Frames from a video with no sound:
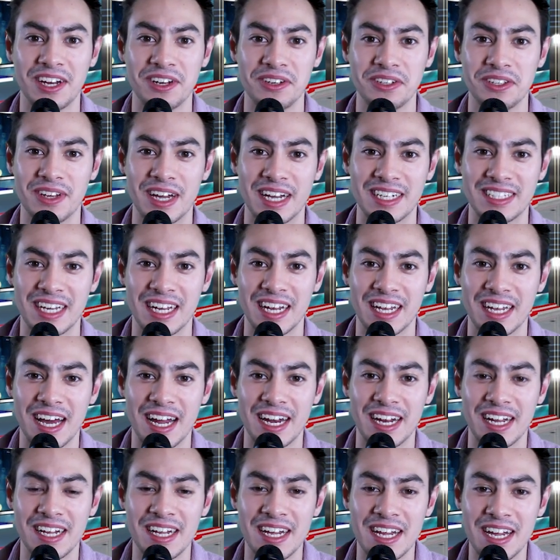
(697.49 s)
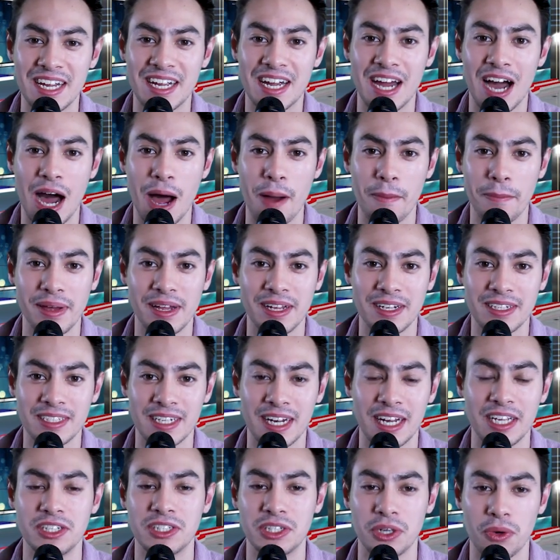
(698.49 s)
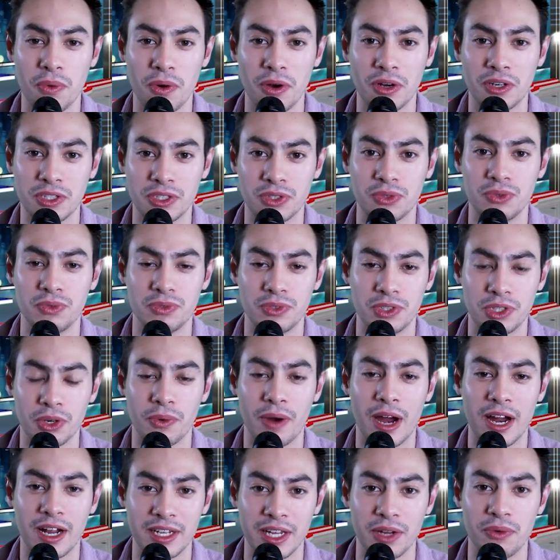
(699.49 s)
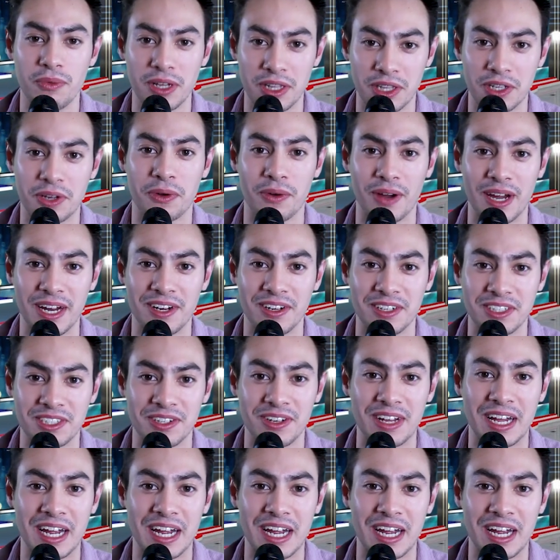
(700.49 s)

I know you guys get a lot of comments and I used to work directly with creators.